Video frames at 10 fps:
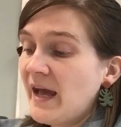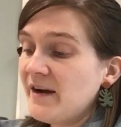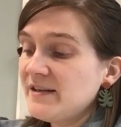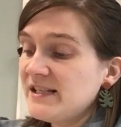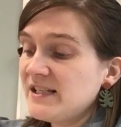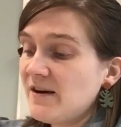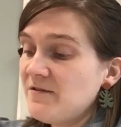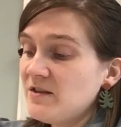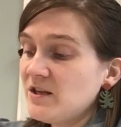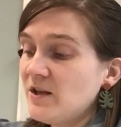Harry
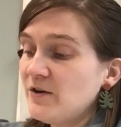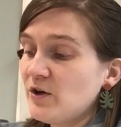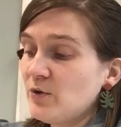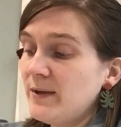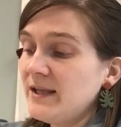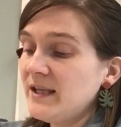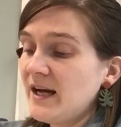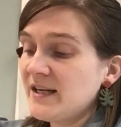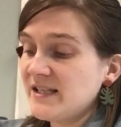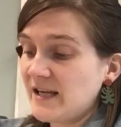stuffed the cloak quickly
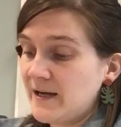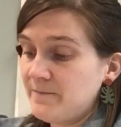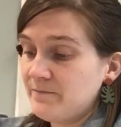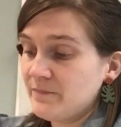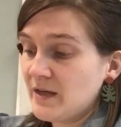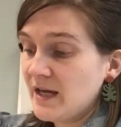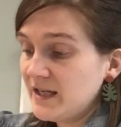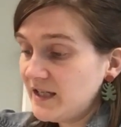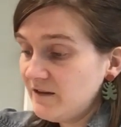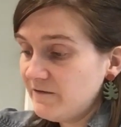out of sight.
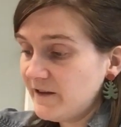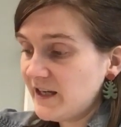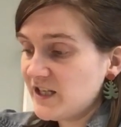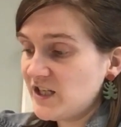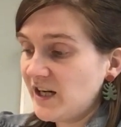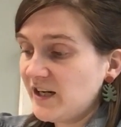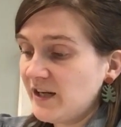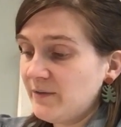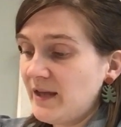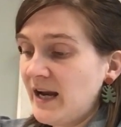He didn't feel like sharing
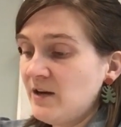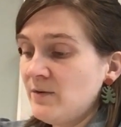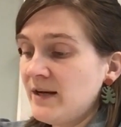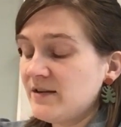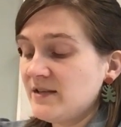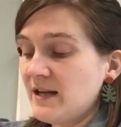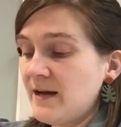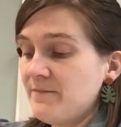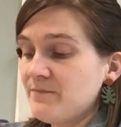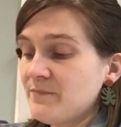it with anyone else yet.